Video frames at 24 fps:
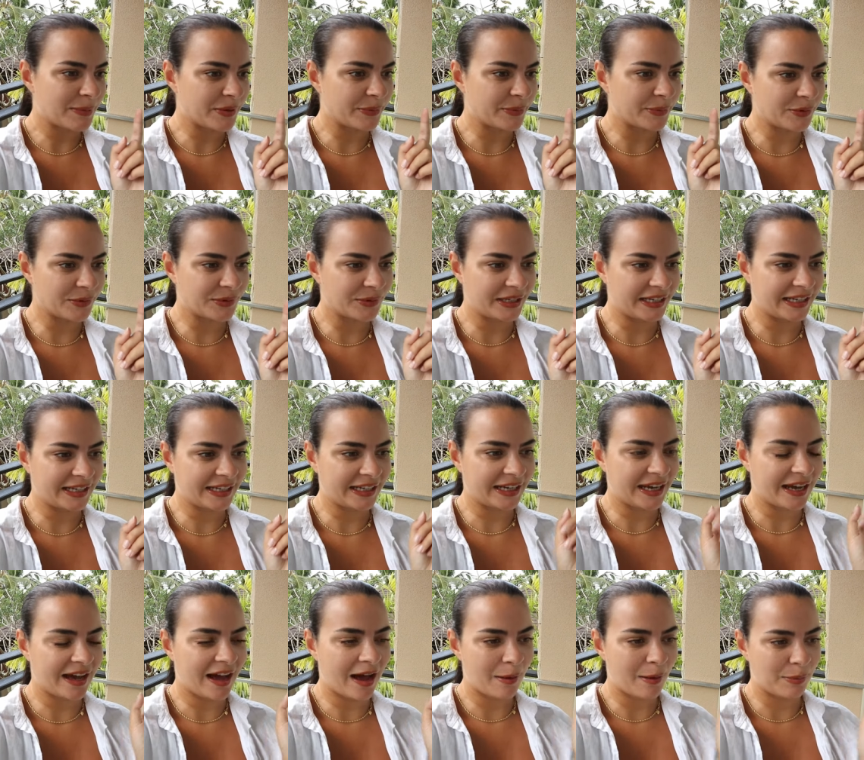in the
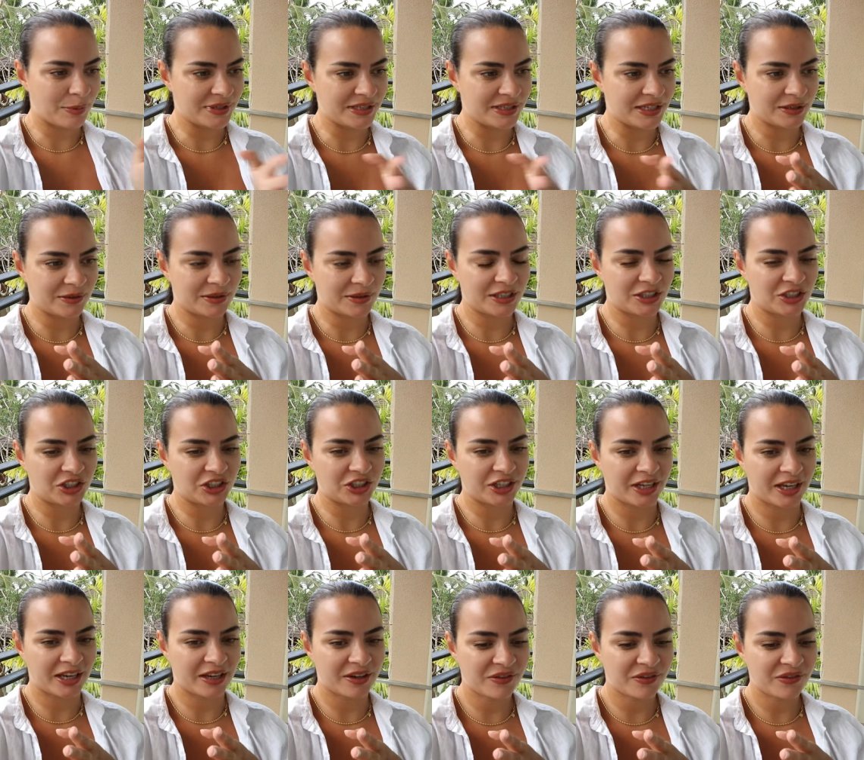morning up until his
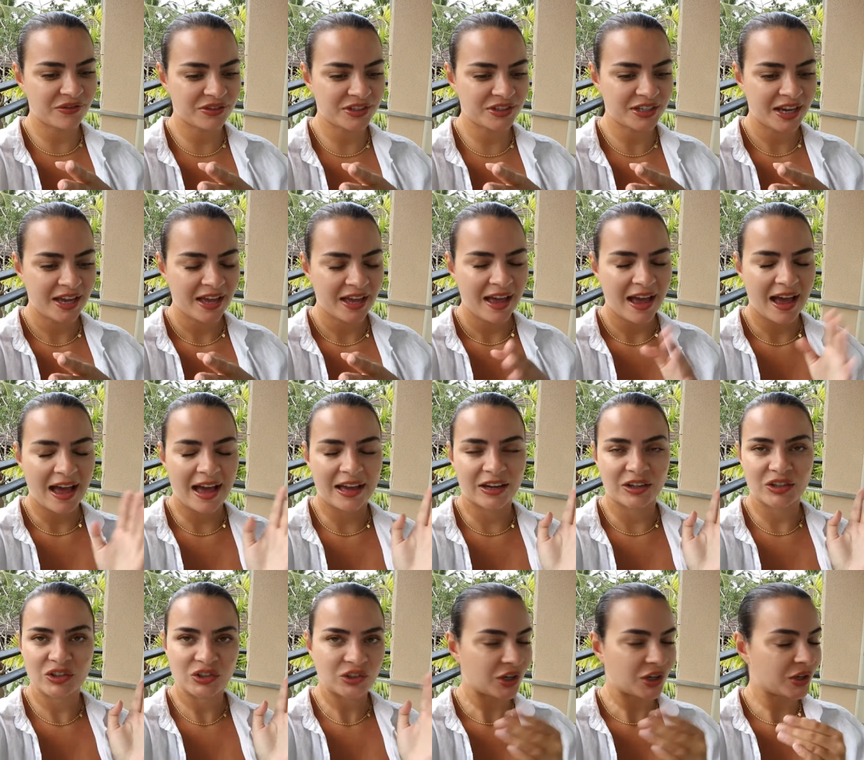shift
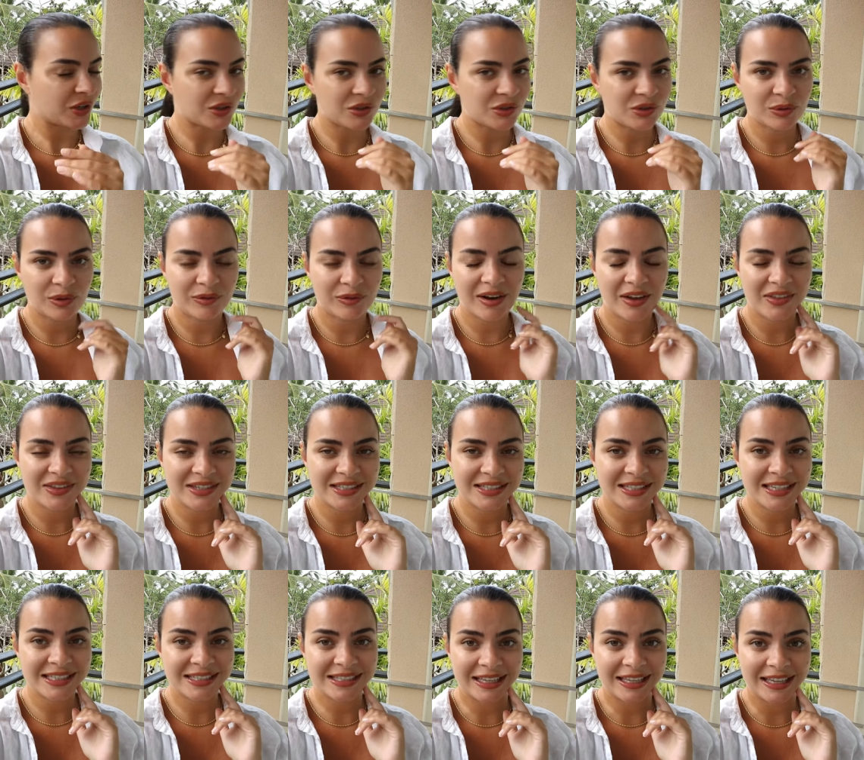and showed us all around
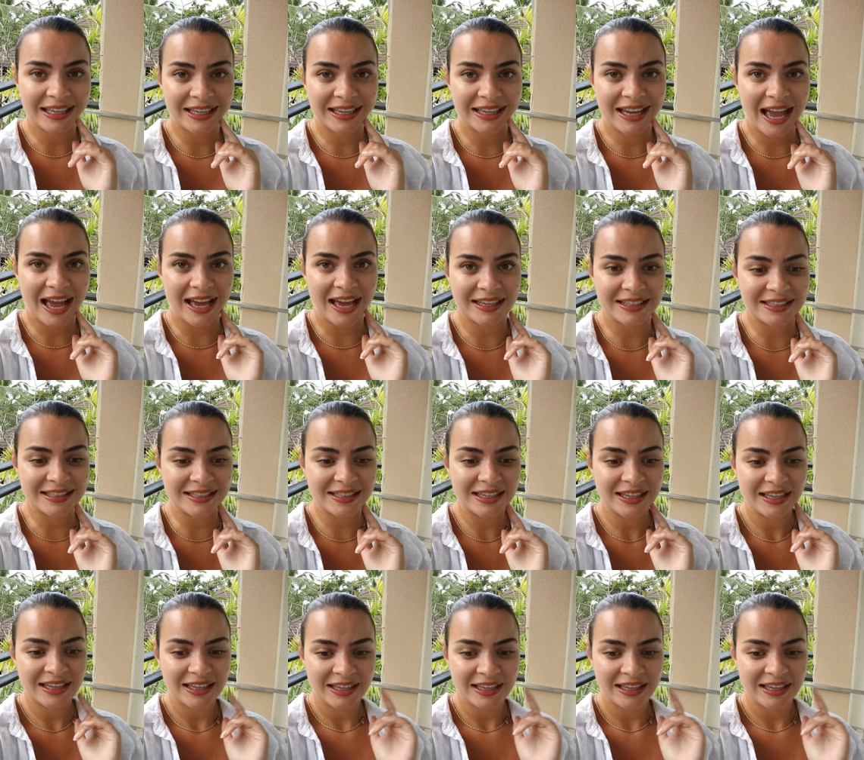the city and